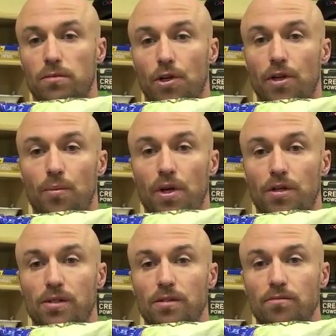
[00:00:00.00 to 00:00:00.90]
green
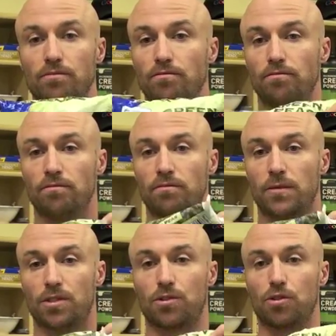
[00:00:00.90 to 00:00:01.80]
peas.
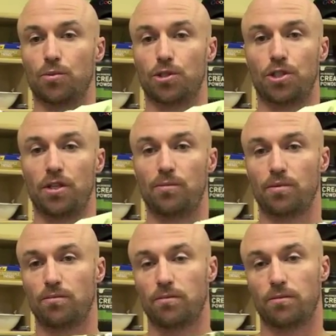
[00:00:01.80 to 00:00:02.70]
They're super cheap,
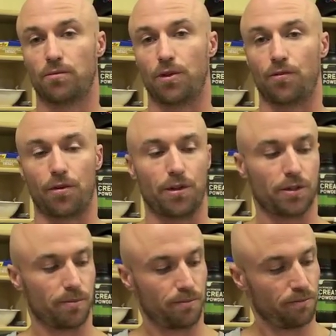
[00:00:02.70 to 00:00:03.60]
refreeze
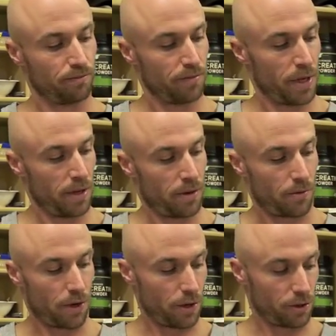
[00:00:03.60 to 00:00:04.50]
them,
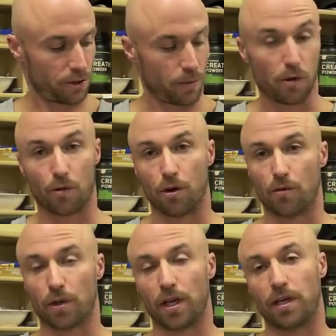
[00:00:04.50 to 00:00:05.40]
reuse them over and
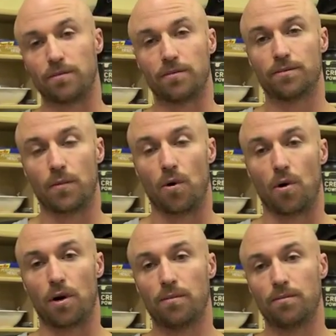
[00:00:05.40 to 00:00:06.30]
over again.
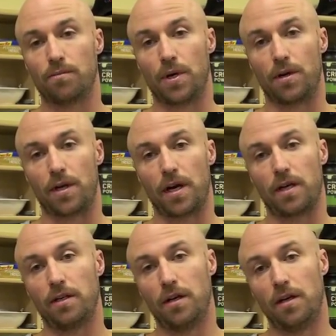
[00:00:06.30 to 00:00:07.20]
Or, better
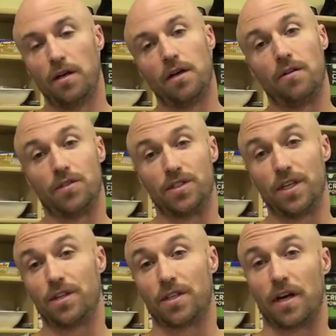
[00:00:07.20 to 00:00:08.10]
yet, if it's
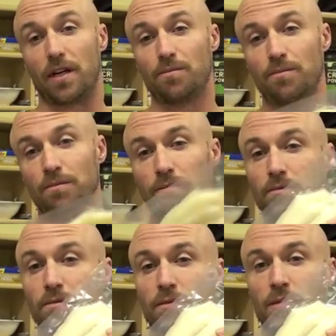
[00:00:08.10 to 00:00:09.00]
dinner time,
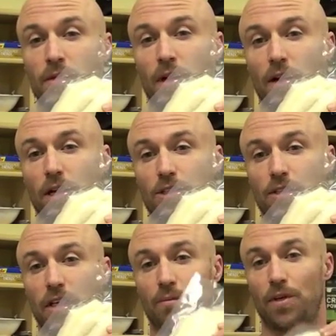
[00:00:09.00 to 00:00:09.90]
I'll actually
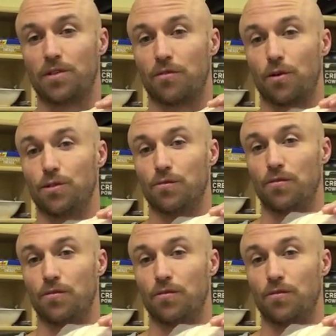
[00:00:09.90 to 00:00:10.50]
take a piece of frozen